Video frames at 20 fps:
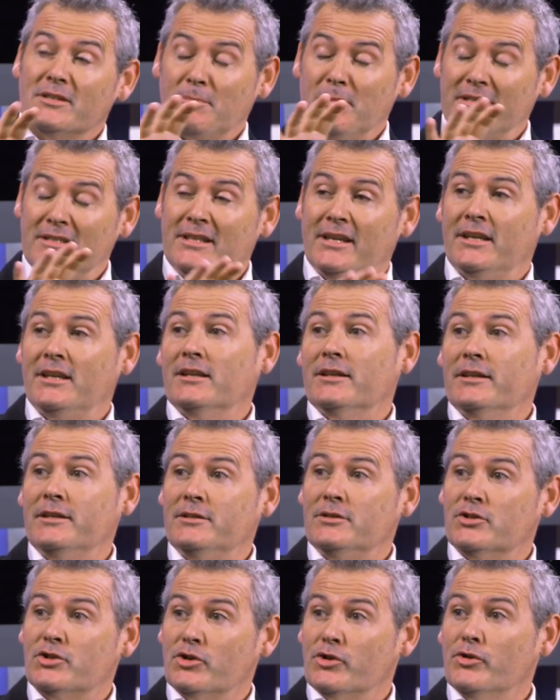It's
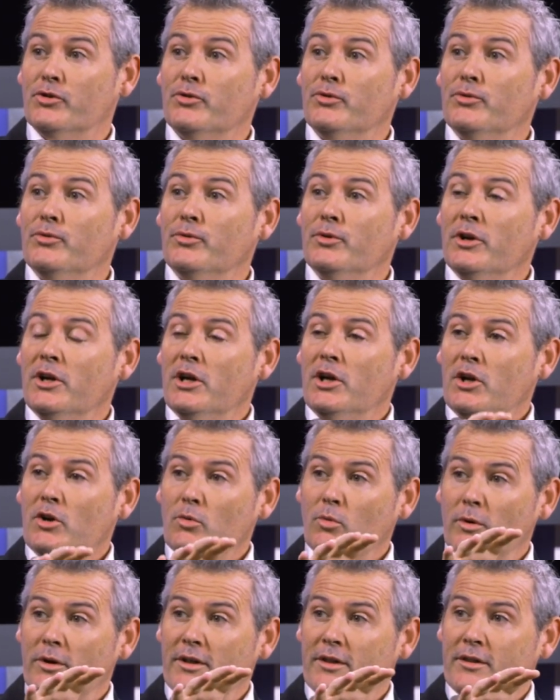particularly true
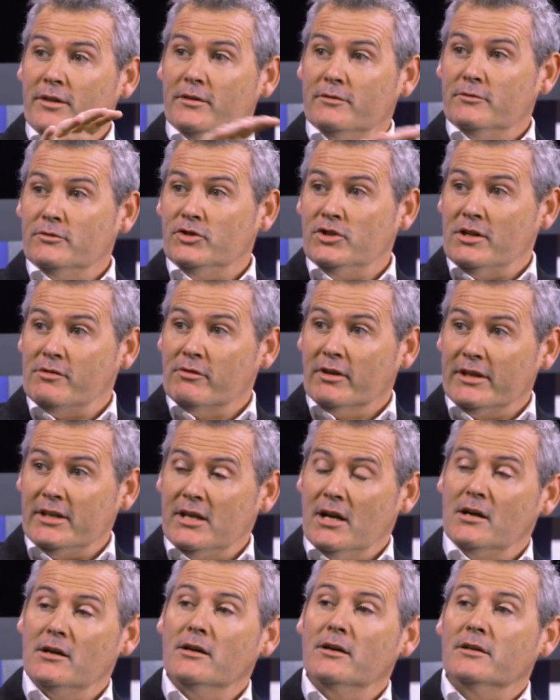with generally
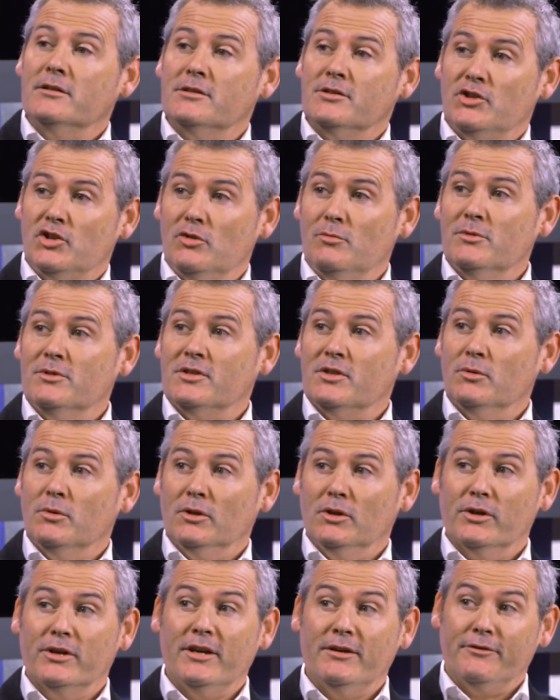younger consumers who
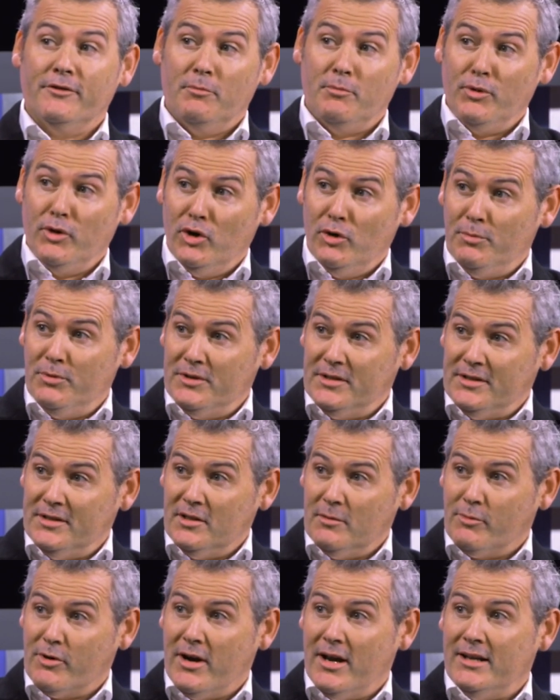are looking for purpose
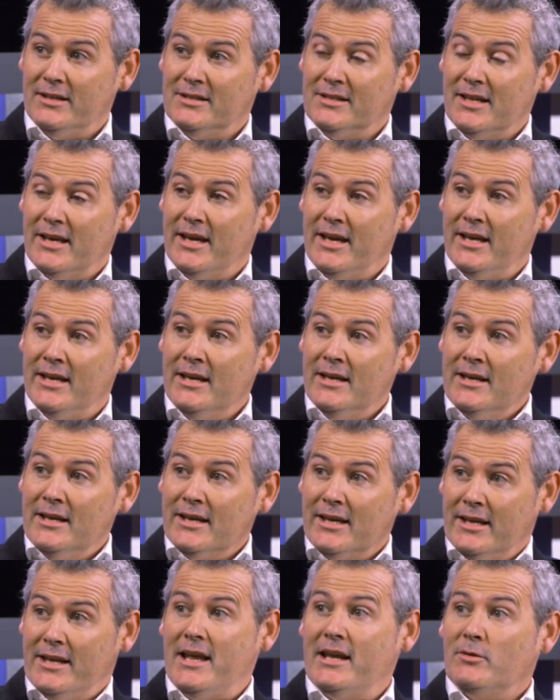in the brands they
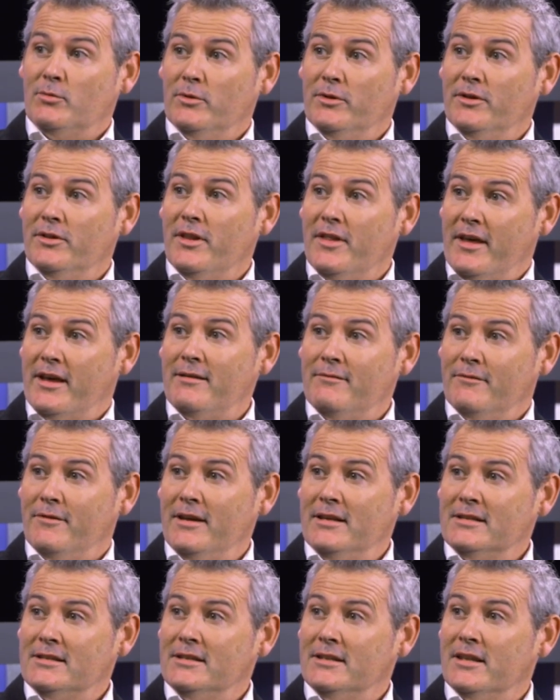connect with, that they
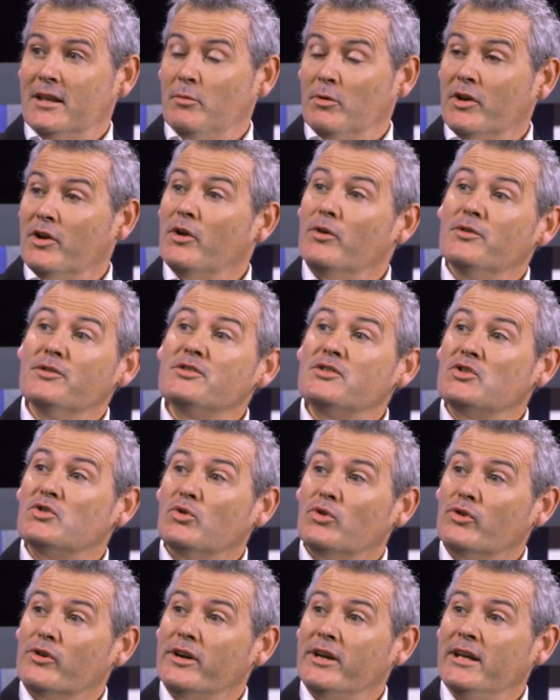invest in. They want to know the
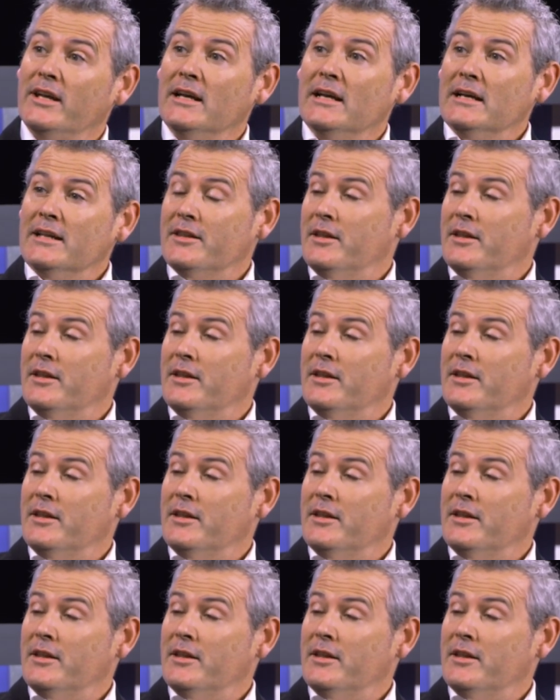story.